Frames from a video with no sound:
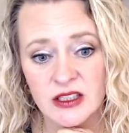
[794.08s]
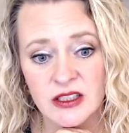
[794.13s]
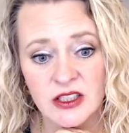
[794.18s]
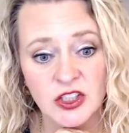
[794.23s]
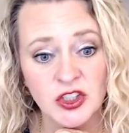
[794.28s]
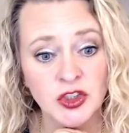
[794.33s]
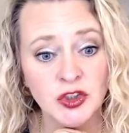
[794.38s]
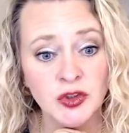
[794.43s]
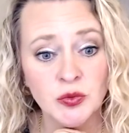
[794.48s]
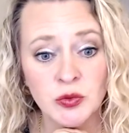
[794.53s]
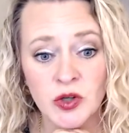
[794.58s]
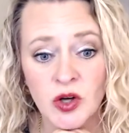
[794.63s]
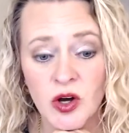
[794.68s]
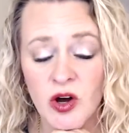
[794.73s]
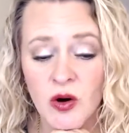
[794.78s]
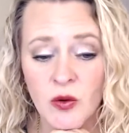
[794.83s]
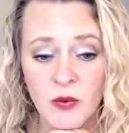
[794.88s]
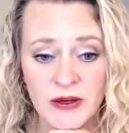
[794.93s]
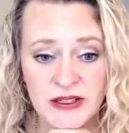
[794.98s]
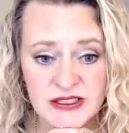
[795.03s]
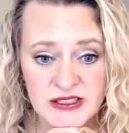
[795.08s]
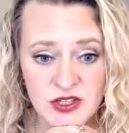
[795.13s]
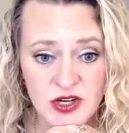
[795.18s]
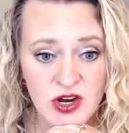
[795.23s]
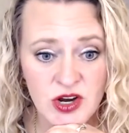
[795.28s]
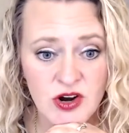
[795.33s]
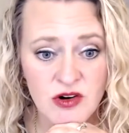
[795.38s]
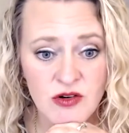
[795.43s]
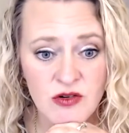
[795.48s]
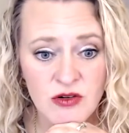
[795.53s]
you will always
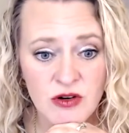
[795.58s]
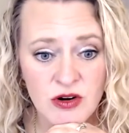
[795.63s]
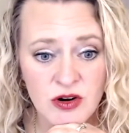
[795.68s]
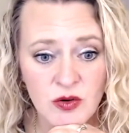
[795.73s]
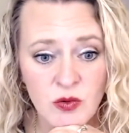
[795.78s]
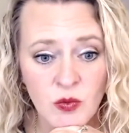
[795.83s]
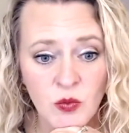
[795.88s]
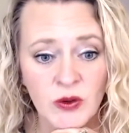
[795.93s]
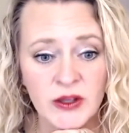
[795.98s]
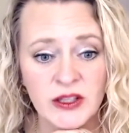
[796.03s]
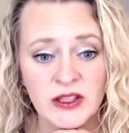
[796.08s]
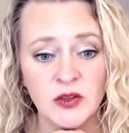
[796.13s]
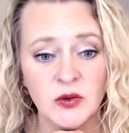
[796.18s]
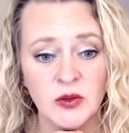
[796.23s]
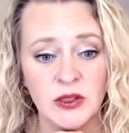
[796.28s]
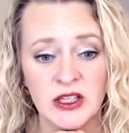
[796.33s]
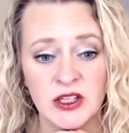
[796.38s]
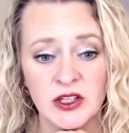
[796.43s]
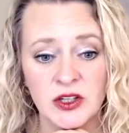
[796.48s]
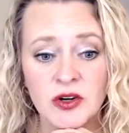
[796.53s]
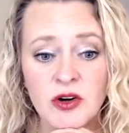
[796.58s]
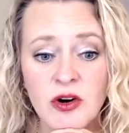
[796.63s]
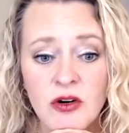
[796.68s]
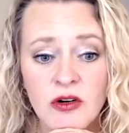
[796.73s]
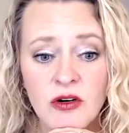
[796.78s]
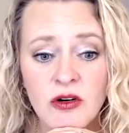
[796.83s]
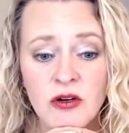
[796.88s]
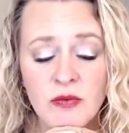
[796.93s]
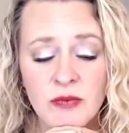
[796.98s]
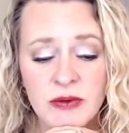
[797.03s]
know when you hit your
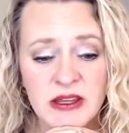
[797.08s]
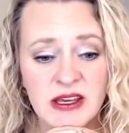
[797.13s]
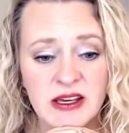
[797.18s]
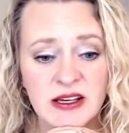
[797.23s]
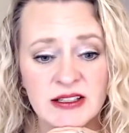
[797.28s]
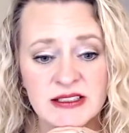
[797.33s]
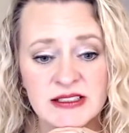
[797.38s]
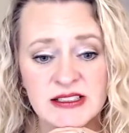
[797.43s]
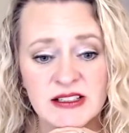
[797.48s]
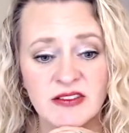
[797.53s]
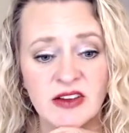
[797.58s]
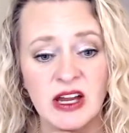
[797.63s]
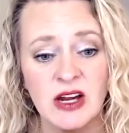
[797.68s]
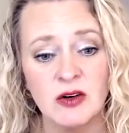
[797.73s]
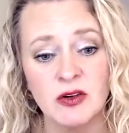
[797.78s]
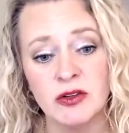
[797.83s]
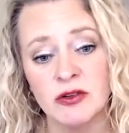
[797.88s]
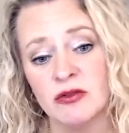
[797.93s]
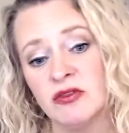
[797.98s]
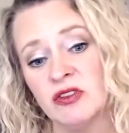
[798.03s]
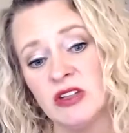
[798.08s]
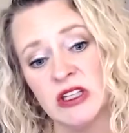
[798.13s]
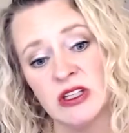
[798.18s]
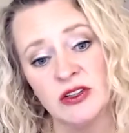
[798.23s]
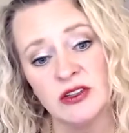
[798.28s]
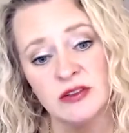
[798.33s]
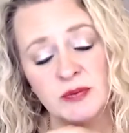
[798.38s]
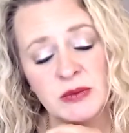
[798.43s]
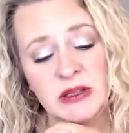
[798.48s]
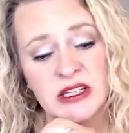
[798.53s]
goal because of how you
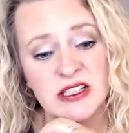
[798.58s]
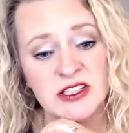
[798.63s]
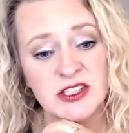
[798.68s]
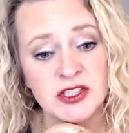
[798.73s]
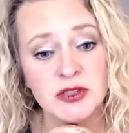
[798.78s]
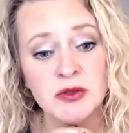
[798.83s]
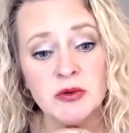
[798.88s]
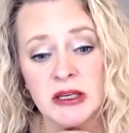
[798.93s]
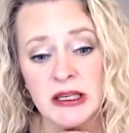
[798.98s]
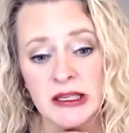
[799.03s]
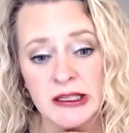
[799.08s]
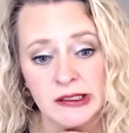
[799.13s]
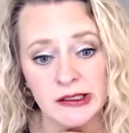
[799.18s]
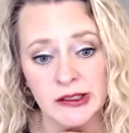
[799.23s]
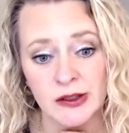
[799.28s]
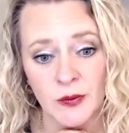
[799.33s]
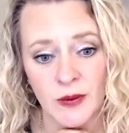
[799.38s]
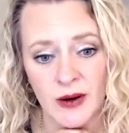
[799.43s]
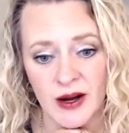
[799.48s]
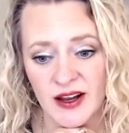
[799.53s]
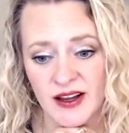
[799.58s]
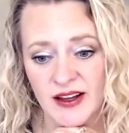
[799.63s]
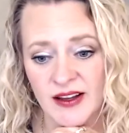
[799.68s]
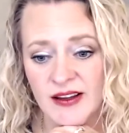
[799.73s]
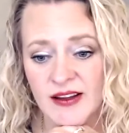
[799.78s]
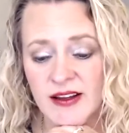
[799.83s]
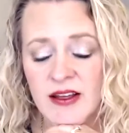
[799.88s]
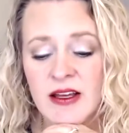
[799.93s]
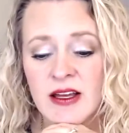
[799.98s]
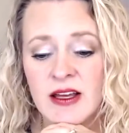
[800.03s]
feel, because you hit your why.
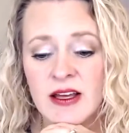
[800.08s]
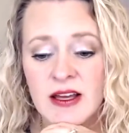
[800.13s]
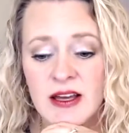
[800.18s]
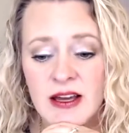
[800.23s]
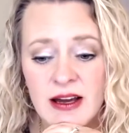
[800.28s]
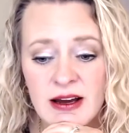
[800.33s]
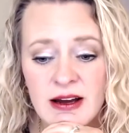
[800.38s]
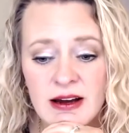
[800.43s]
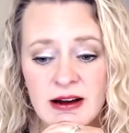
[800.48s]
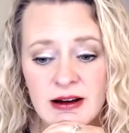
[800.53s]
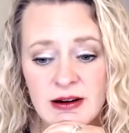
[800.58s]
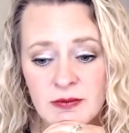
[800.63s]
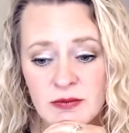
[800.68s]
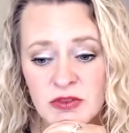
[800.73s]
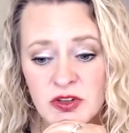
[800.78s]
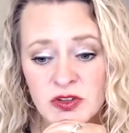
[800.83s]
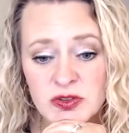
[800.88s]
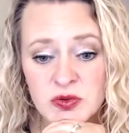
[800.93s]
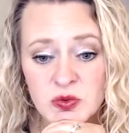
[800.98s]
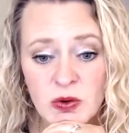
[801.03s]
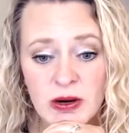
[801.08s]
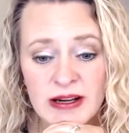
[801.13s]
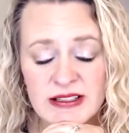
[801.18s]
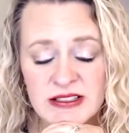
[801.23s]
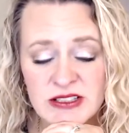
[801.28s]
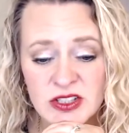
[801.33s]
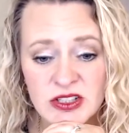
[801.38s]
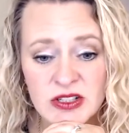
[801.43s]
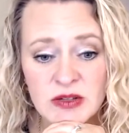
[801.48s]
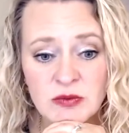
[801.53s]
Those
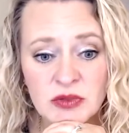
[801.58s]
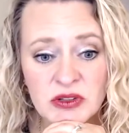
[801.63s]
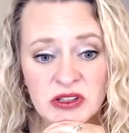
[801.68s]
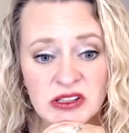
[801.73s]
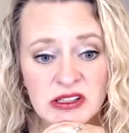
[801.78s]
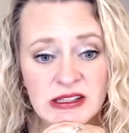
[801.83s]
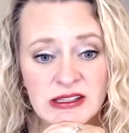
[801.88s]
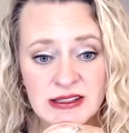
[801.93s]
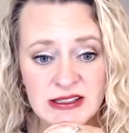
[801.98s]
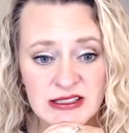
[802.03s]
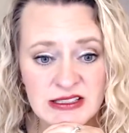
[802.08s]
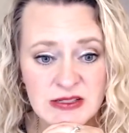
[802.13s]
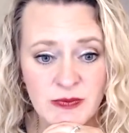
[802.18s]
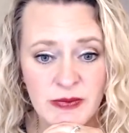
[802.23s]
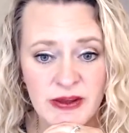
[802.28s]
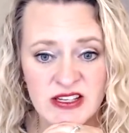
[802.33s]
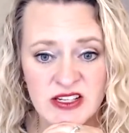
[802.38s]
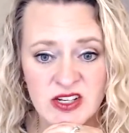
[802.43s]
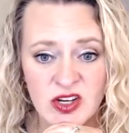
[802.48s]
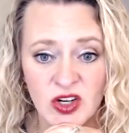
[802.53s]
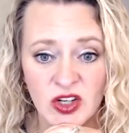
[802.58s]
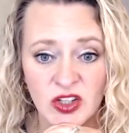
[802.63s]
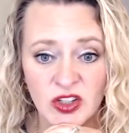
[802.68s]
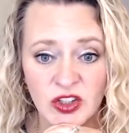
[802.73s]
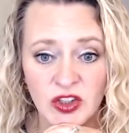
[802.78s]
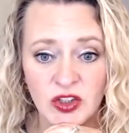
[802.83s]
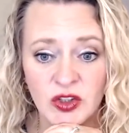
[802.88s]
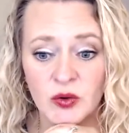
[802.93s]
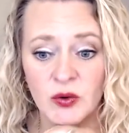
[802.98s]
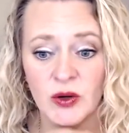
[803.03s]
whys are completely dependent on
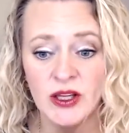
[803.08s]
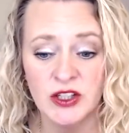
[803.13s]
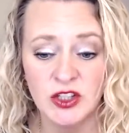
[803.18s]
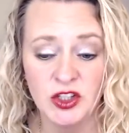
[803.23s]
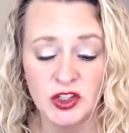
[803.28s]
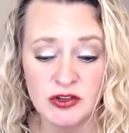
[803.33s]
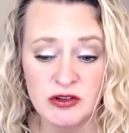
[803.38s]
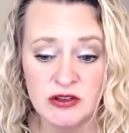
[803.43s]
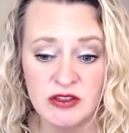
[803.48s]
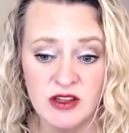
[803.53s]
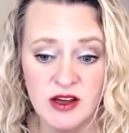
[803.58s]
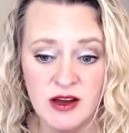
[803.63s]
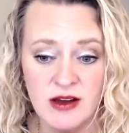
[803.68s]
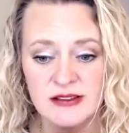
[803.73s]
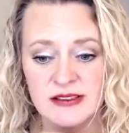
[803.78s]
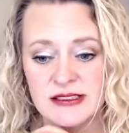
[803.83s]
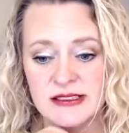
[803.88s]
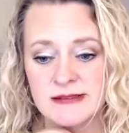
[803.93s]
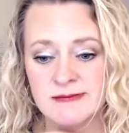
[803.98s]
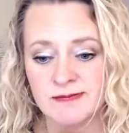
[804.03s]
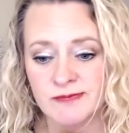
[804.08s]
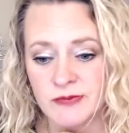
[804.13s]
you and your thoughts.